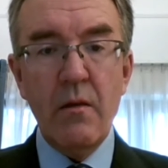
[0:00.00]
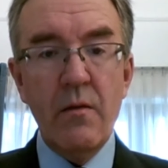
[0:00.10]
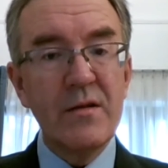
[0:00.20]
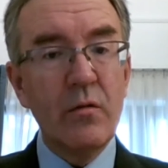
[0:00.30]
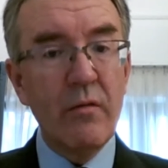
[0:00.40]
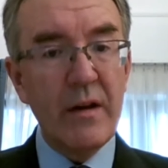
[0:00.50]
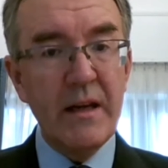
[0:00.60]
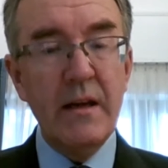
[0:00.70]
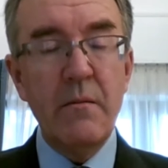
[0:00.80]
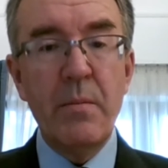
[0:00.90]
There's
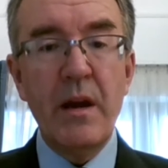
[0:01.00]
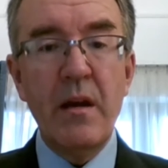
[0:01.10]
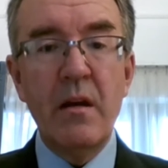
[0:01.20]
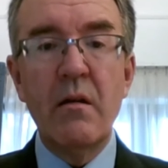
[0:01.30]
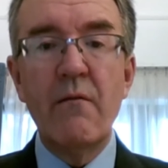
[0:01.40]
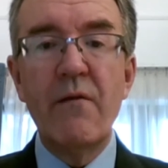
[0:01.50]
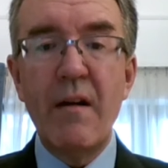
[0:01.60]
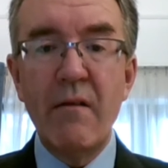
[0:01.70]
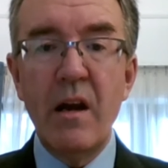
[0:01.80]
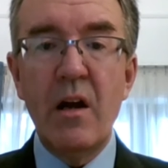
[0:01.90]
already been
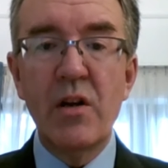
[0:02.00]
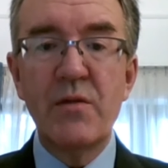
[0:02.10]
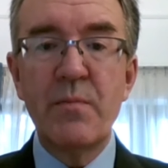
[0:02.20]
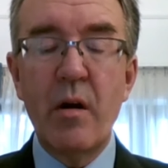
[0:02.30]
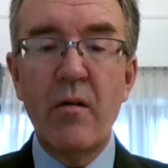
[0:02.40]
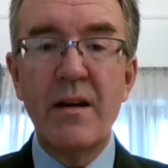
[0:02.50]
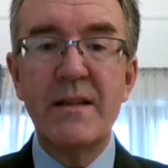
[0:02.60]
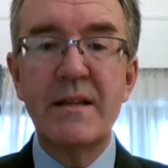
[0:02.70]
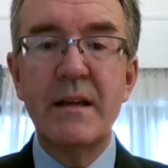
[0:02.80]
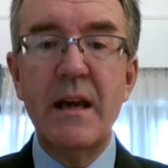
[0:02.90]
very large
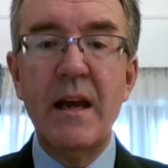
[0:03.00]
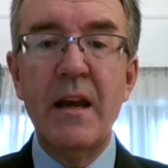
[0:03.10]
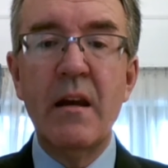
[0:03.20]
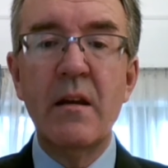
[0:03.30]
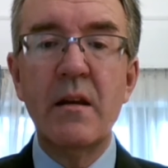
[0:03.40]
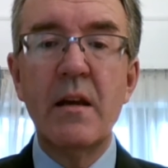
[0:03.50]
progress in